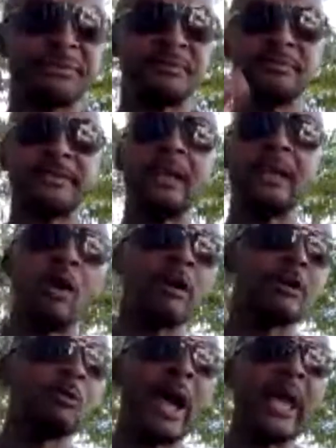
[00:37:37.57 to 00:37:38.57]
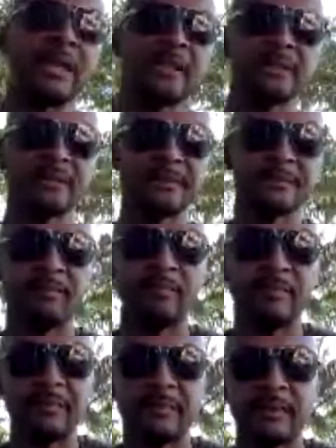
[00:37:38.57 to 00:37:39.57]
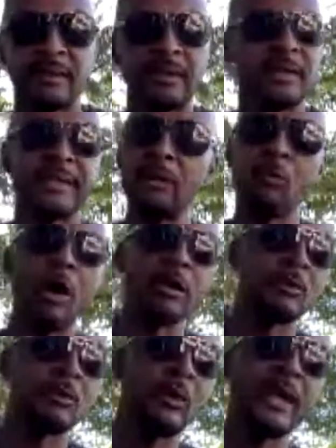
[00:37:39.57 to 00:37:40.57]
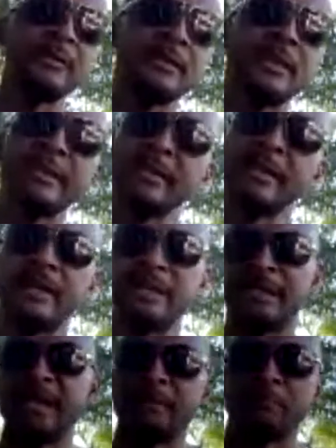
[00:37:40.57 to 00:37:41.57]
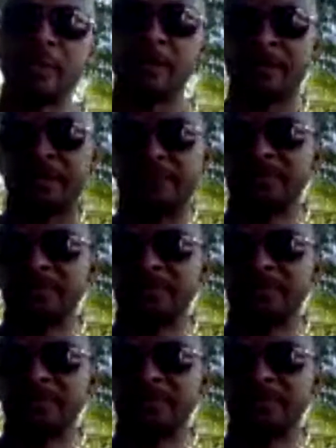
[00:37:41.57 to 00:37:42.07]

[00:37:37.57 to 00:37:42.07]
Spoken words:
they walk away. They walk away and they're like, they're not burning up. This